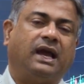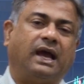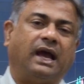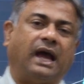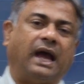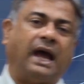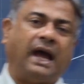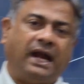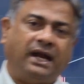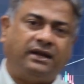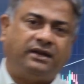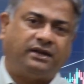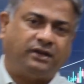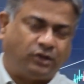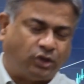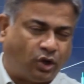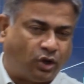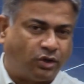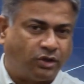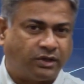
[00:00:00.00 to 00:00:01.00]
and
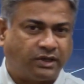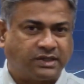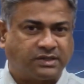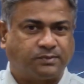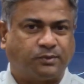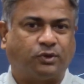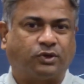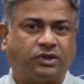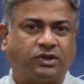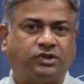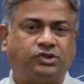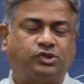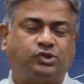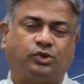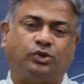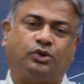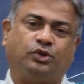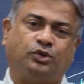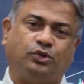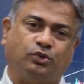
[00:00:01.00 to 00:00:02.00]
dollar exporters
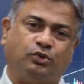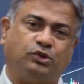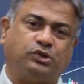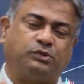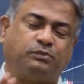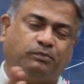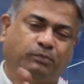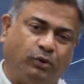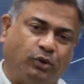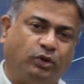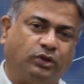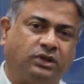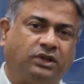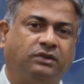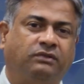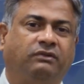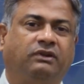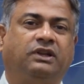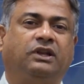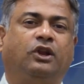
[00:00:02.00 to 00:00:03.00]
should use both
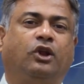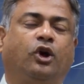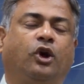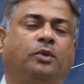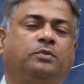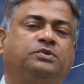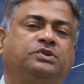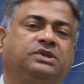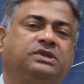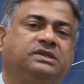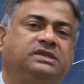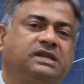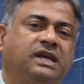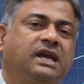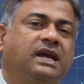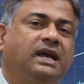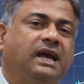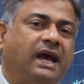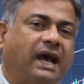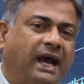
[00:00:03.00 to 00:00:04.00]
vanilla options
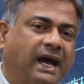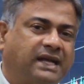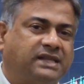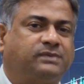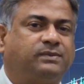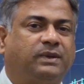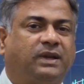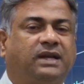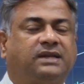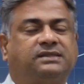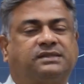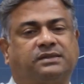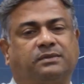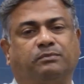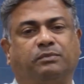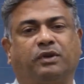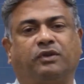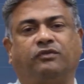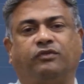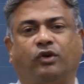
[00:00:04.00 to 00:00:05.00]
as well as
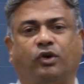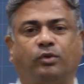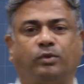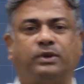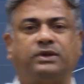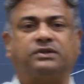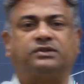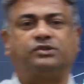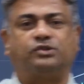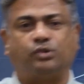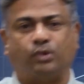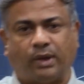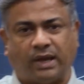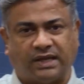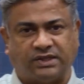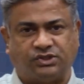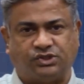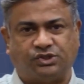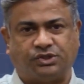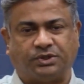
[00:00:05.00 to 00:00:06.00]
simple forwards to
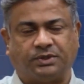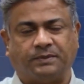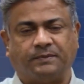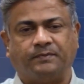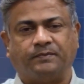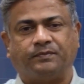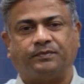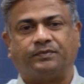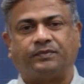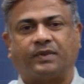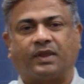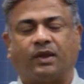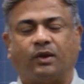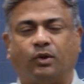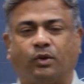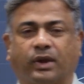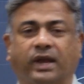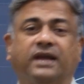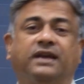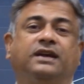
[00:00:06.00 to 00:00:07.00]
hedge.
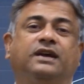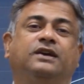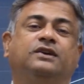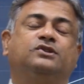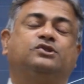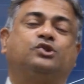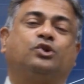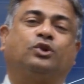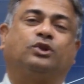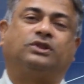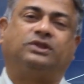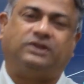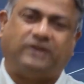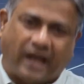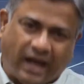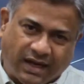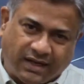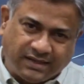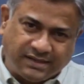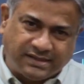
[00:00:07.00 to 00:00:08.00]
Okay, so
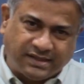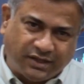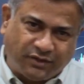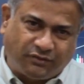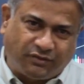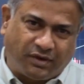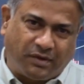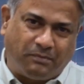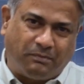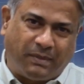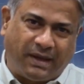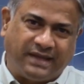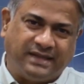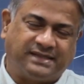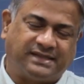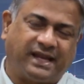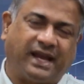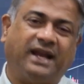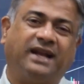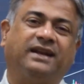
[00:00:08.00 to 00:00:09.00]
that is it from my
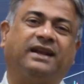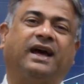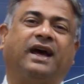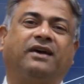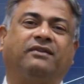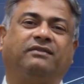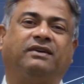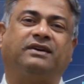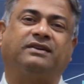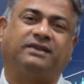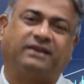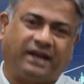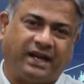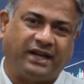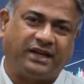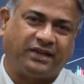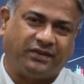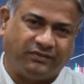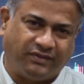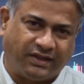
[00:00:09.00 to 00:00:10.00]
side. Have a great
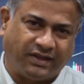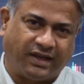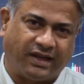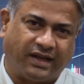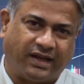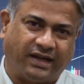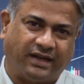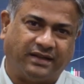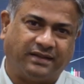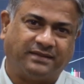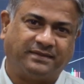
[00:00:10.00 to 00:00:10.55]
evening ahead.